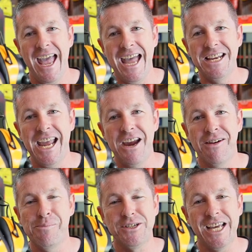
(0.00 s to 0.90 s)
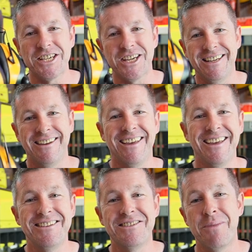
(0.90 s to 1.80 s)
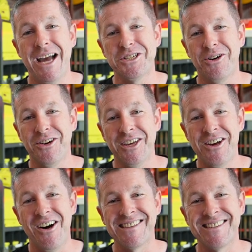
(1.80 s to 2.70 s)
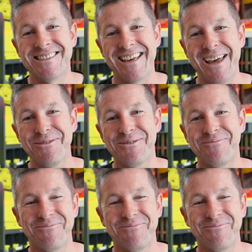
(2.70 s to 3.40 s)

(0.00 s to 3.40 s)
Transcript: and your hearing protection to make sure you're nice and safe.